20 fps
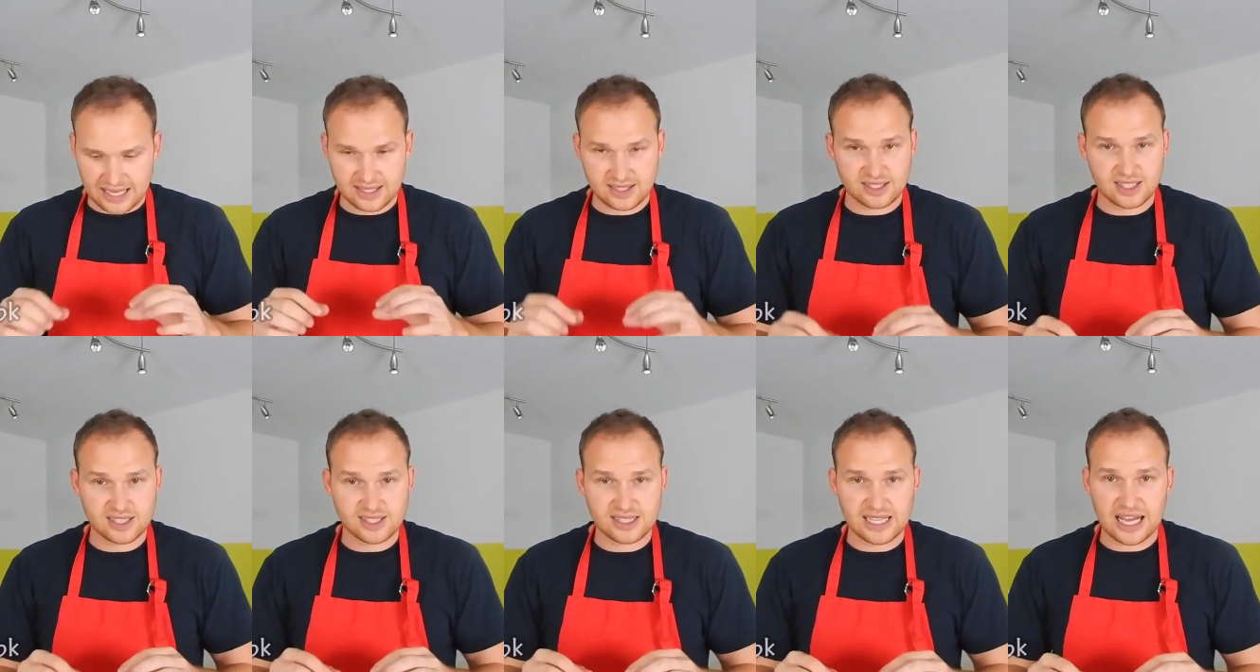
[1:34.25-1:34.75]
as
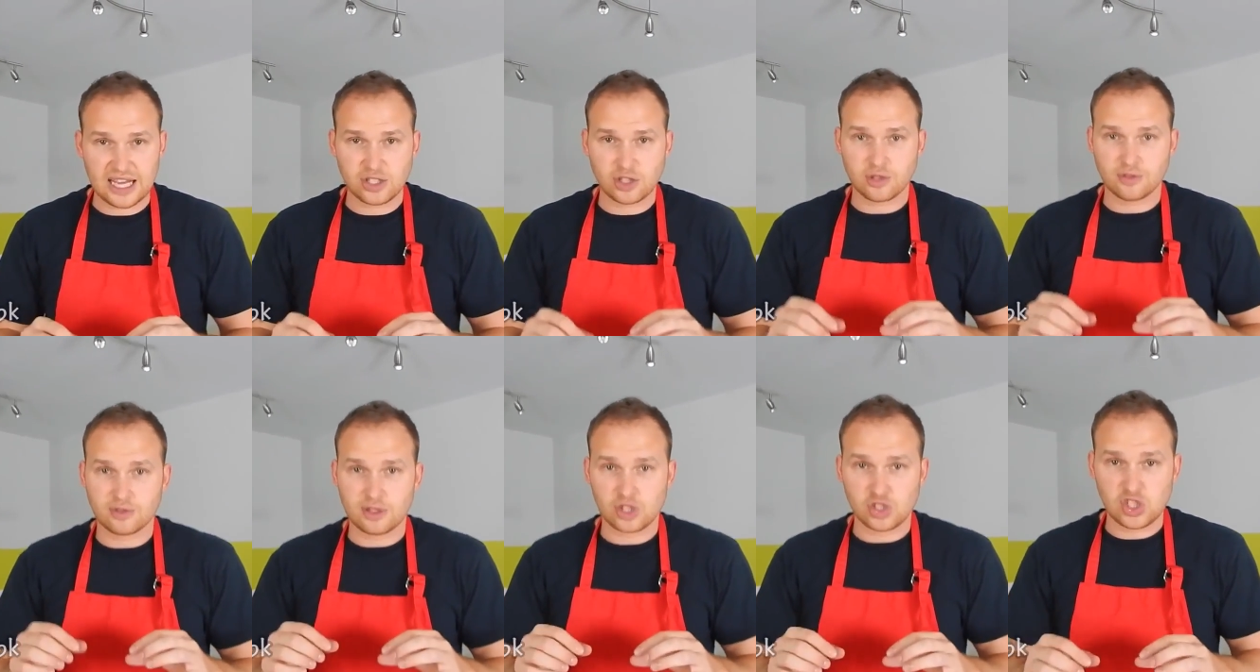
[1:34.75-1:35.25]
the size
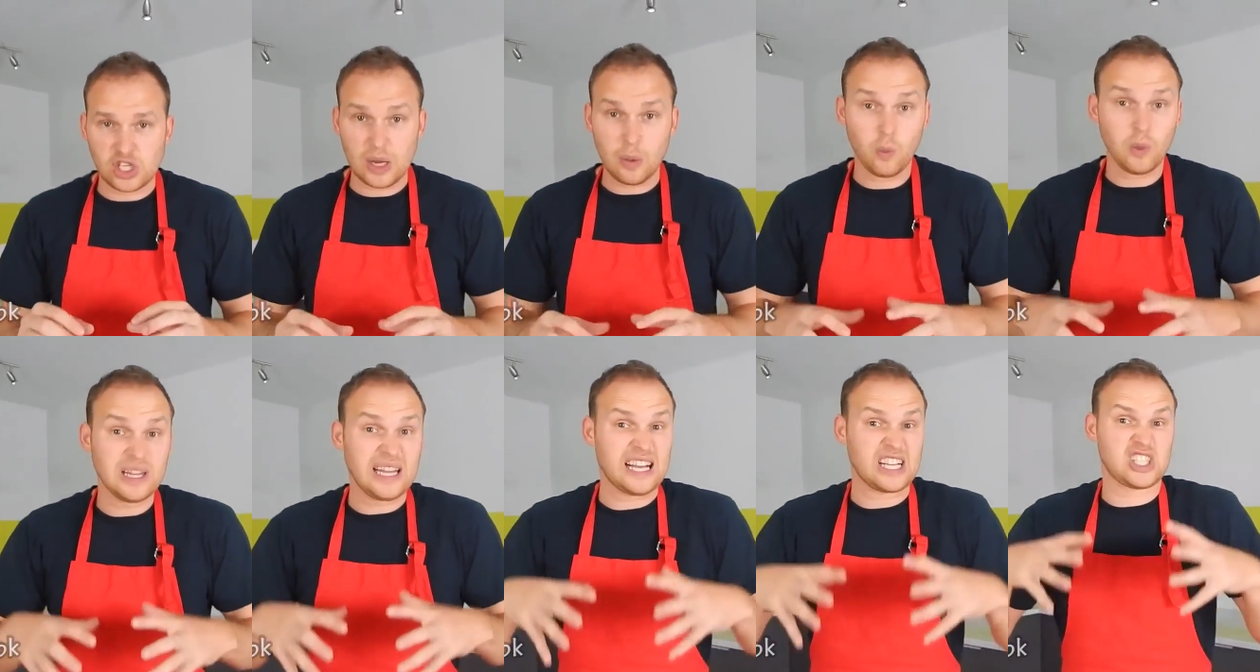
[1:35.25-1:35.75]
of the jam
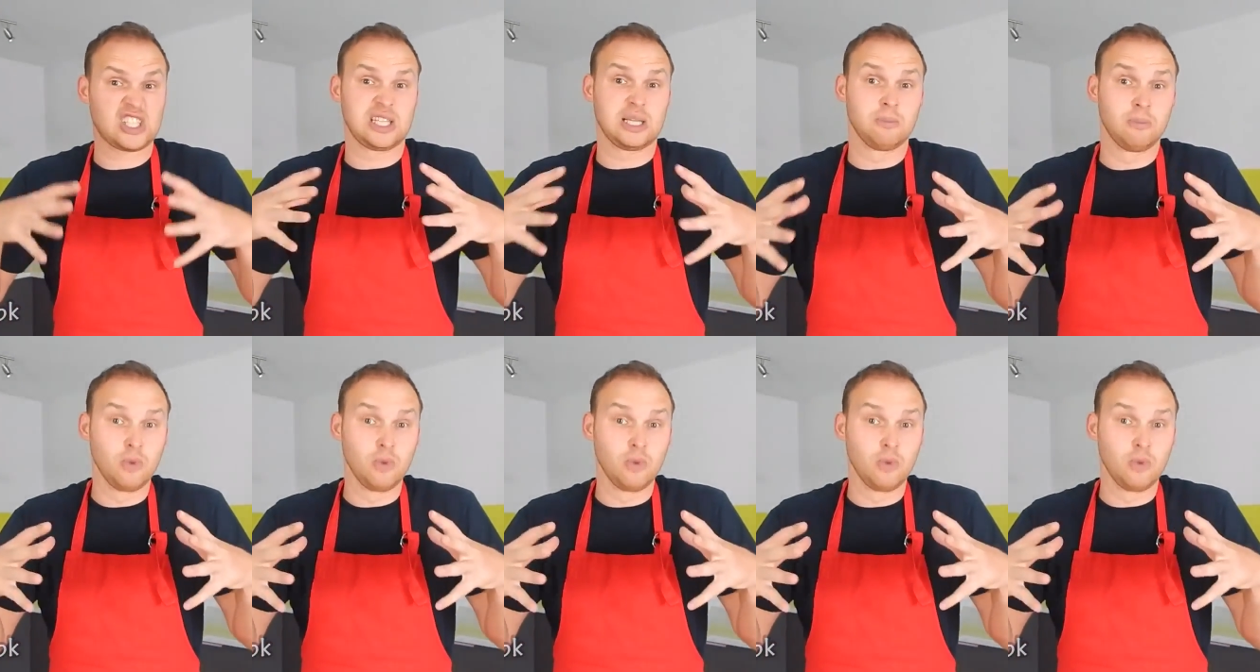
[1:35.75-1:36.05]
will actually